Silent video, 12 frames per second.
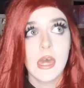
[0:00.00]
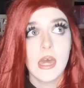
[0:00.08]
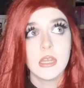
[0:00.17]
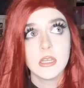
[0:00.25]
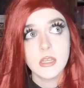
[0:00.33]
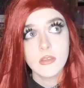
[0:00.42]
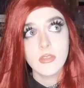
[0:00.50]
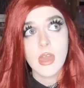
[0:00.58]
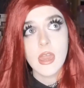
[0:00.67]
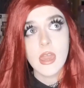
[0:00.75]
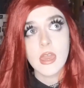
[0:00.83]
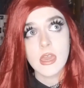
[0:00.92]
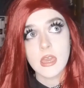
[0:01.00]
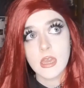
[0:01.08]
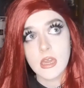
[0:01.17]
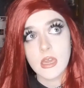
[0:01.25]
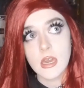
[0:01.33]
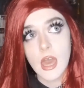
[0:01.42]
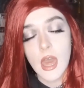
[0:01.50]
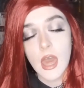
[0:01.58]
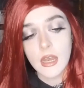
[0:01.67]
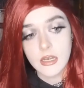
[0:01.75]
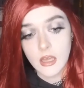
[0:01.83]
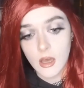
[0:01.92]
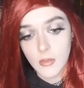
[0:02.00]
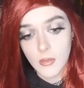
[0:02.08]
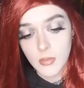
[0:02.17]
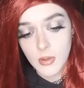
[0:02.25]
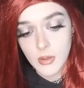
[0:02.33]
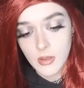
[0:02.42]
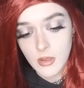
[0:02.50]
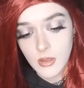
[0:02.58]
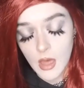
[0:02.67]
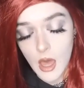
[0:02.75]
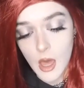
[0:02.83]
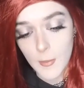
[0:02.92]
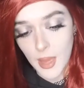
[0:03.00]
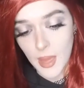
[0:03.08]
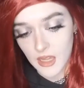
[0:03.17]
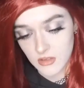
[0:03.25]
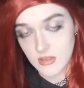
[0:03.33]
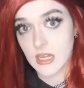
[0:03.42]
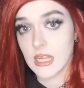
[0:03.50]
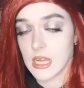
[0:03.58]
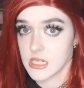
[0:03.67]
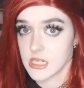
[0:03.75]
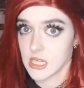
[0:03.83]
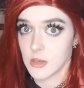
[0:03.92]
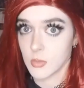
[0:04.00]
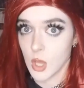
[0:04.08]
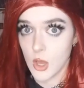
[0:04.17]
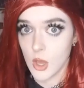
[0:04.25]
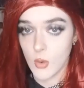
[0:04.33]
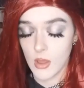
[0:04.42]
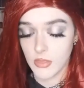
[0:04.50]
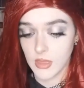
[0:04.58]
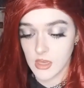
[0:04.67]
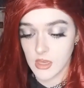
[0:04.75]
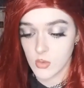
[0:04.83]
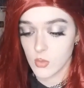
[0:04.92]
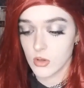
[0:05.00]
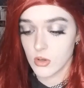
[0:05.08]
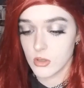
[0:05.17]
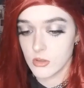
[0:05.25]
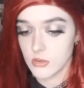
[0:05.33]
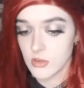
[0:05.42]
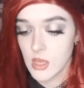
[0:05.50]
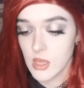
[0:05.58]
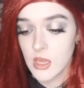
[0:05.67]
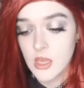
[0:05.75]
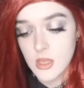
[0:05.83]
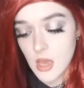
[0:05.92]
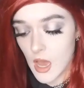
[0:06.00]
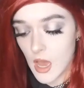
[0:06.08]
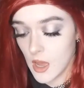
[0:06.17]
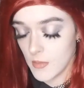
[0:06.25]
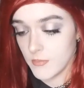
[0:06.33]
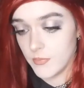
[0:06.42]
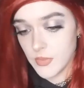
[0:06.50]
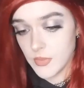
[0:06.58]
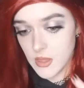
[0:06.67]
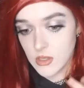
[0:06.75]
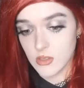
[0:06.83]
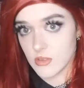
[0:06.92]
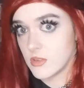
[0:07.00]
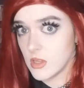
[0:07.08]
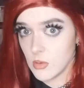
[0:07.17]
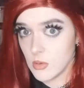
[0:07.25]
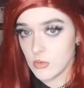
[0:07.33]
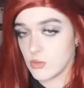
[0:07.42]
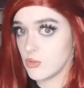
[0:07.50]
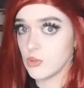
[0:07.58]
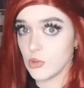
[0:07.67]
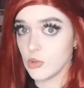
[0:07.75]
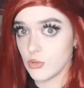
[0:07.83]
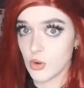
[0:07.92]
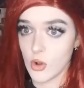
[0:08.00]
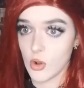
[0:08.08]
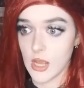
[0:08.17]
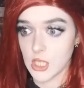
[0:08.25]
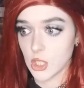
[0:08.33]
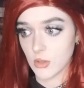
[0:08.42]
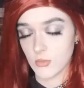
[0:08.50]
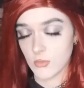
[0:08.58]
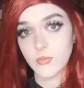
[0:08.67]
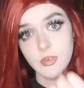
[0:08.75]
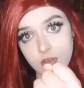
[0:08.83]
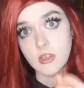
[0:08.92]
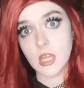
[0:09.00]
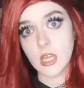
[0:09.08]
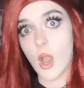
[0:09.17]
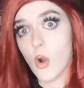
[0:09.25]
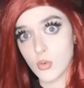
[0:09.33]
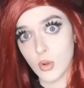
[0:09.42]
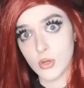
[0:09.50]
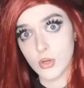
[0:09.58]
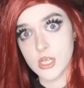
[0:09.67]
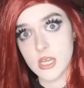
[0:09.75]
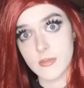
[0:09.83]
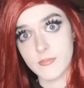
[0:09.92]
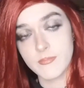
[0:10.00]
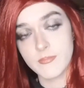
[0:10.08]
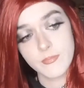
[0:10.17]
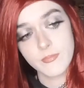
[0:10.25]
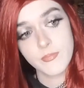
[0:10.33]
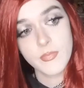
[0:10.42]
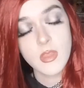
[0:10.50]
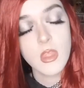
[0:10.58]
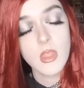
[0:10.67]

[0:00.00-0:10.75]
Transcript: and they end up um, accidentally letting him go. I think it was um, it just it was just too strong, and she couldn't physically hold on to him.